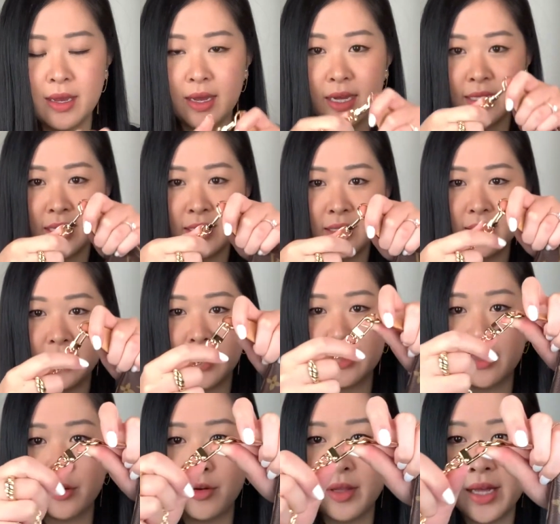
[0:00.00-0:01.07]
attaching that,
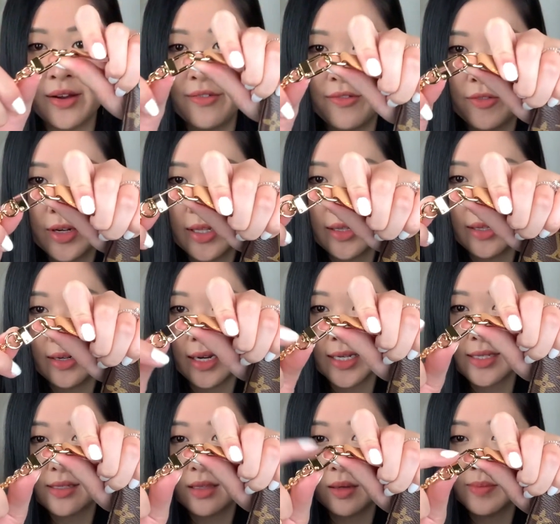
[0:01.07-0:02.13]
they all have really
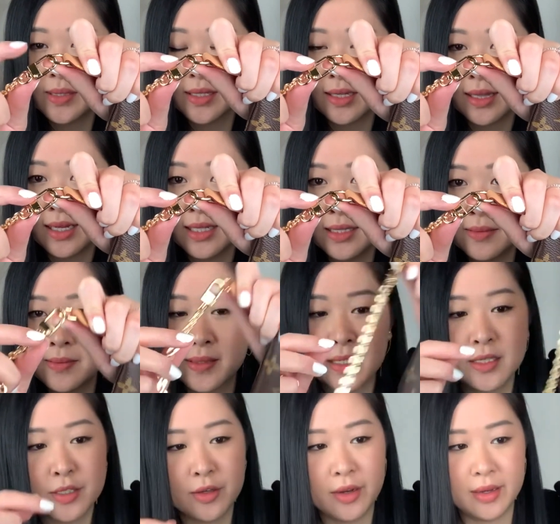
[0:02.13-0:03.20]
nice lobster clasps,
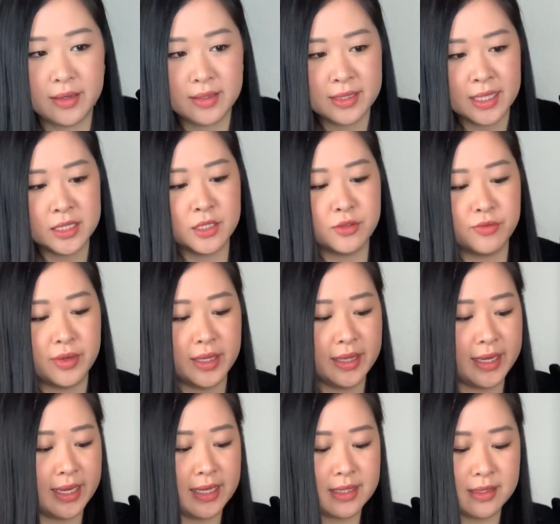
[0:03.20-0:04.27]
so it attaches
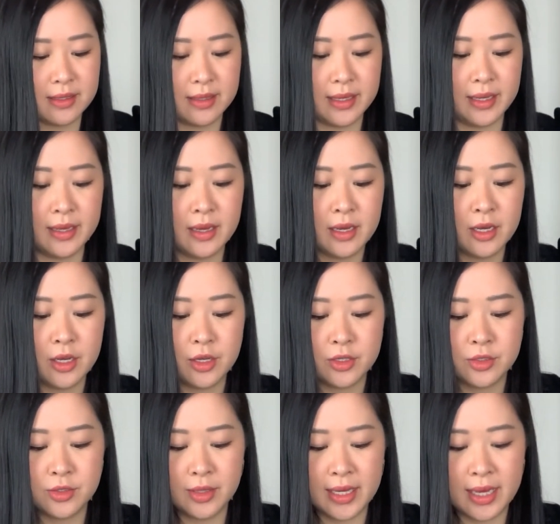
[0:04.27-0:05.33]
really easily
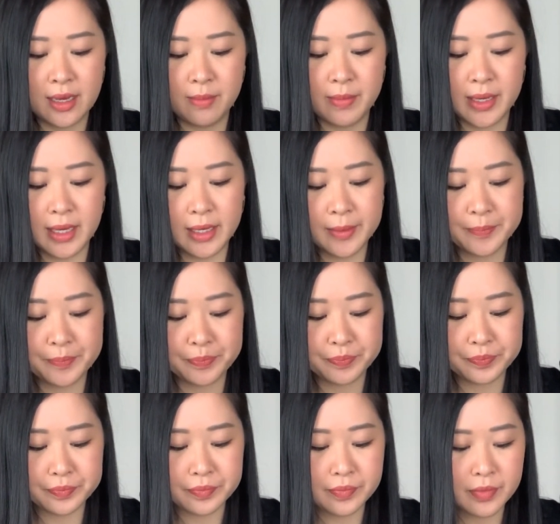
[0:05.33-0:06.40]
to the handbag.
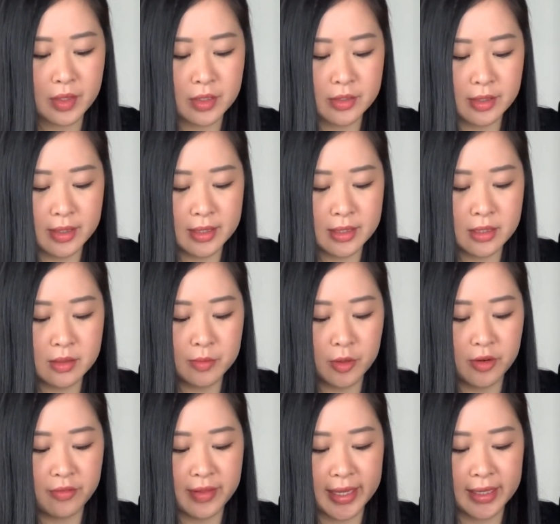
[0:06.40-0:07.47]
So this is more
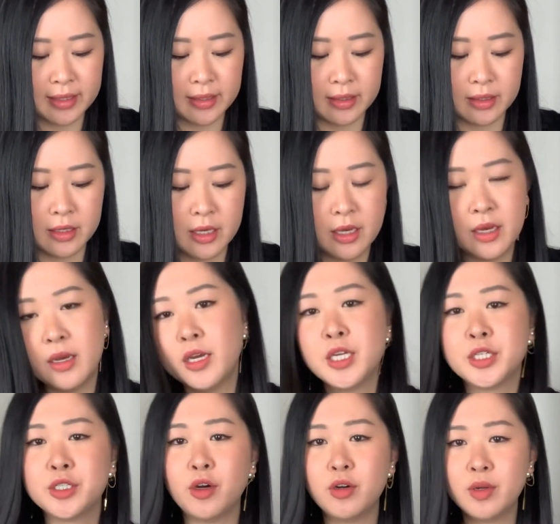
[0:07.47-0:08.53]
of like a
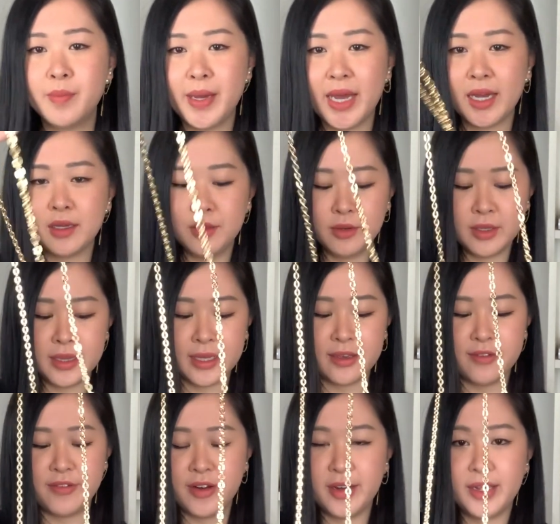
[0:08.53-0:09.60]
shoulder bag look, like a
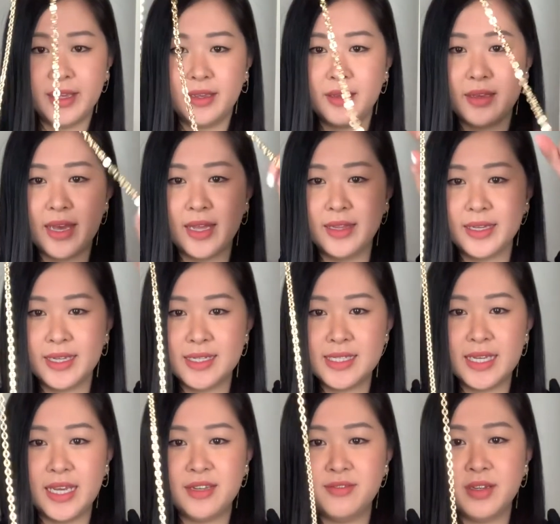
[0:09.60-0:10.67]
very elegant
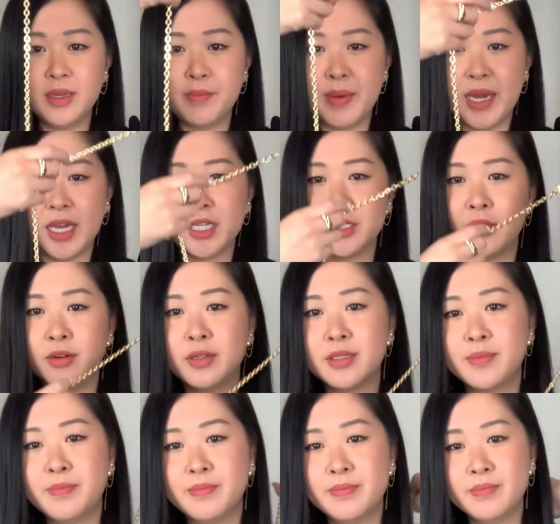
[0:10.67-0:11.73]
evening bag
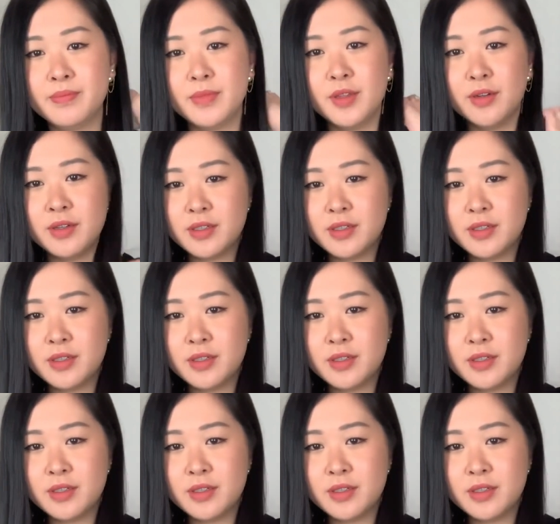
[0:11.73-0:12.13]
shouldered look.